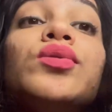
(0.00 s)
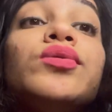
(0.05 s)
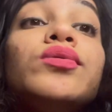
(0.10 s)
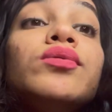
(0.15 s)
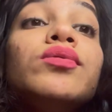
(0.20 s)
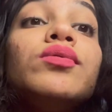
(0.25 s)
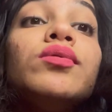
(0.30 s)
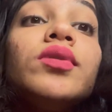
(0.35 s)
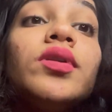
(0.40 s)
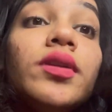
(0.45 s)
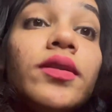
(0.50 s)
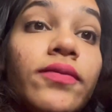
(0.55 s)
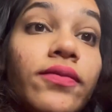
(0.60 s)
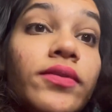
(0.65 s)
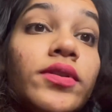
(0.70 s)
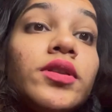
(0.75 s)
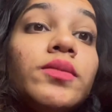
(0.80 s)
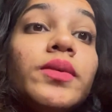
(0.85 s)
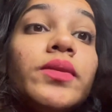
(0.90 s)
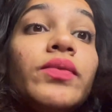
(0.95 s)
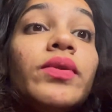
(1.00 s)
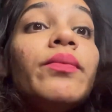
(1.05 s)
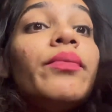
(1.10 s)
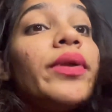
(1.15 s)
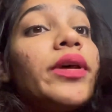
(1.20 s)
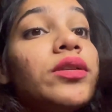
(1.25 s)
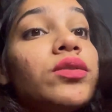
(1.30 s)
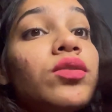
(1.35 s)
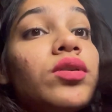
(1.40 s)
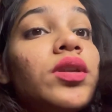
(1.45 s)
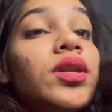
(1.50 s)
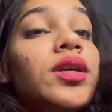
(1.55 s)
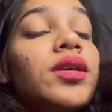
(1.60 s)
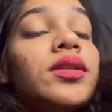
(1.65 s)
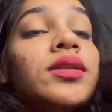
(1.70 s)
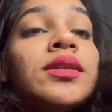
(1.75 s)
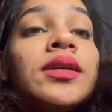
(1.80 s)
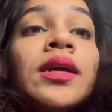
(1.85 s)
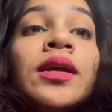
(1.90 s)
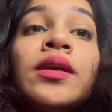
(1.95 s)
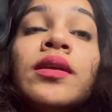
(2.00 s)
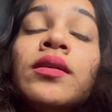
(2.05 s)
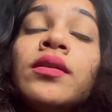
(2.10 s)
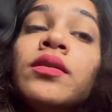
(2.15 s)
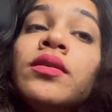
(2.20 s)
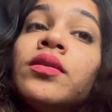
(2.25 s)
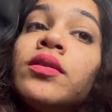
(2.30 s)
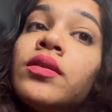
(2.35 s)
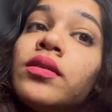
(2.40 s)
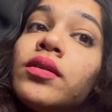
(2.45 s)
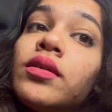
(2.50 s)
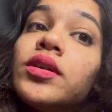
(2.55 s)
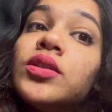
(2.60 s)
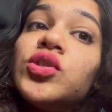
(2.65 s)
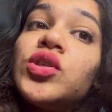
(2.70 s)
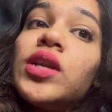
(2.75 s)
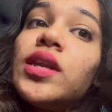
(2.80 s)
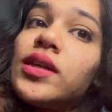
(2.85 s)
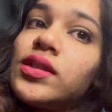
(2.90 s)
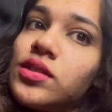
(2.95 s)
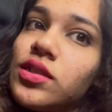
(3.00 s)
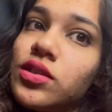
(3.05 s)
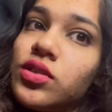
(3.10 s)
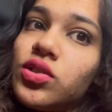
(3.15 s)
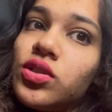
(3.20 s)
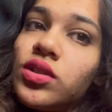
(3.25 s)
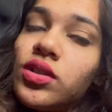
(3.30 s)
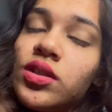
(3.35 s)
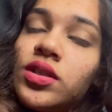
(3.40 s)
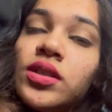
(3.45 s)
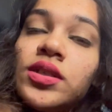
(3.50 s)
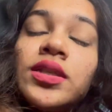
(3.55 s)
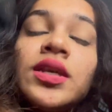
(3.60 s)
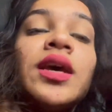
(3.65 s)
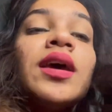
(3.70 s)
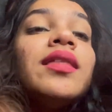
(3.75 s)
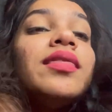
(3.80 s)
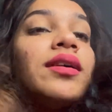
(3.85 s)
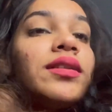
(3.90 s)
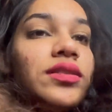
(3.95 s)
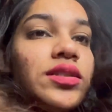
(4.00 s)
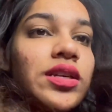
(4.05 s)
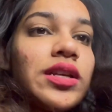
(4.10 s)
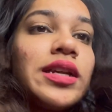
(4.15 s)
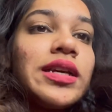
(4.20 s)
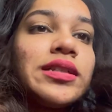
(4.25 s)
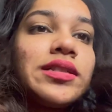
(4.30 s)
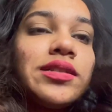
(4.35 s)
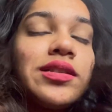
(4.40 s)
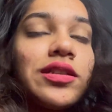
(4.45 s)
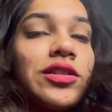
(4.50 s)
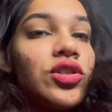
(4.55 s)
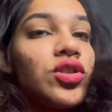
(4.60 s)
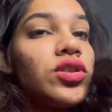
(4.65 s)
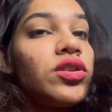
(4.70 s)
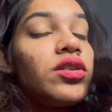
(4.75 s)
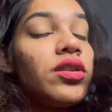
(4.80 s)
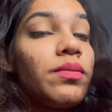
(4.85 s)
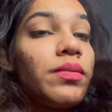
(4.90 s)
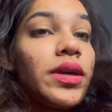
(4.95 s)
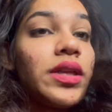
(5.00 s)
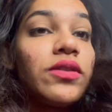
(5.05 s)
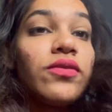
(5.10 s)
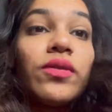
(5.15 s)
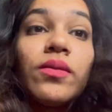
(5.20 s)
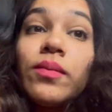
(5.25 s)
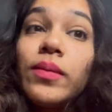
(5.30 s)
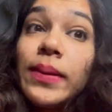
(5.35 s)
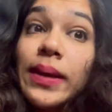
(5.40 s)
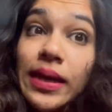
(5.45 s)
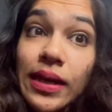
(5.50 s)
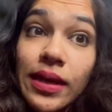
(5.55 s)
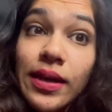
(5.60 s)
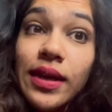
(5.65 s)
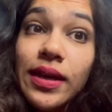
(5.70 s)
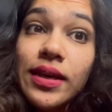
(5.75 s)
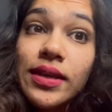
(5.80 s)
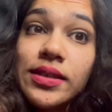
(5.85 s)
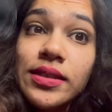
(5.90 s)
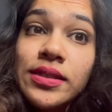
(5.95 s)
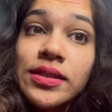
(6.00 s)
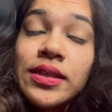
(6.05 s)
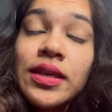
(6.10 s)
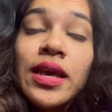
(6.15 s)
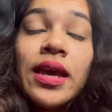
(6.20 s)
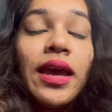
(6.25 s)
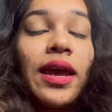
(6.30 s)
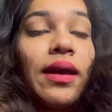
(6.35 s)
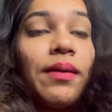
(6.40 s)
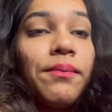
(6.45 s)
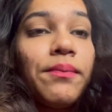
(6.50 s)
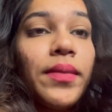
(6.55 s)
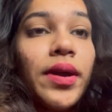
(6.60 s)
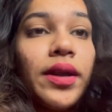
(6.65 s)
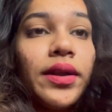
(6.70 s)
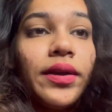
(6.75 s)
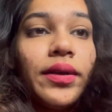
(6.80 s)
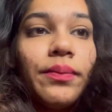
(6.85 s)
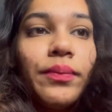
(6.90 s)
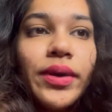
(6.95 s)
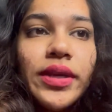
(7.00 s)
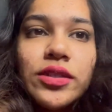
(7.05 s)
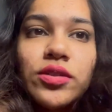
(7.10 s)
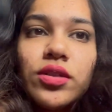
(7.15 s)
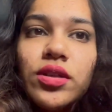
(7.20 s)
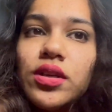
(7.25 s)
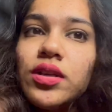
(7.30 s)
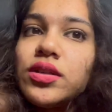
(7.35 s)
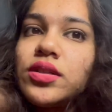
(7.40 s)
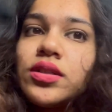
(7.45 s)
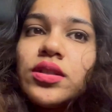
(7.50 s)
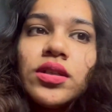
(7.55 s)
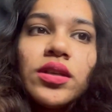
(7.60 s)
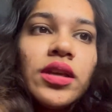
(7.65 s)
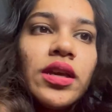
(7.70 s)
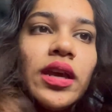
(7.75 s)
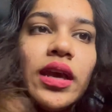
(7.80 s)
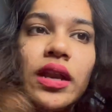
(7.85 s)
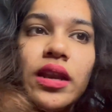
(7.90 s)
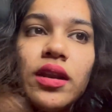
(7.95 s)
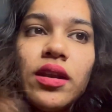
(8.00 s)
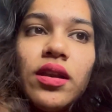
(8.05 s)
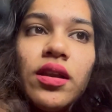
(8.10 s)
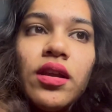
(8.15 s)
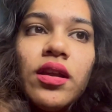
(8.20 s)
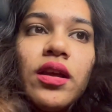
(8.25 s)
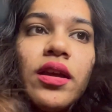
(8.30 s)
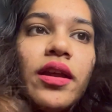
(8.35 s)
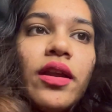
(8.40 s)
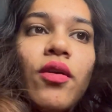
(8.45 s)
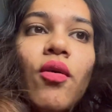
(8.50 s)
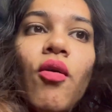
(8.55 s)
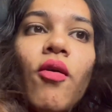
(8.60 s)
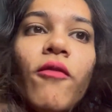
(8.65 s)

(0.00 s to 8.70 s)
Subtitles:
So the difference between press-on nails and gel extension is that gel extension remains for many days, but press-on nails can take off.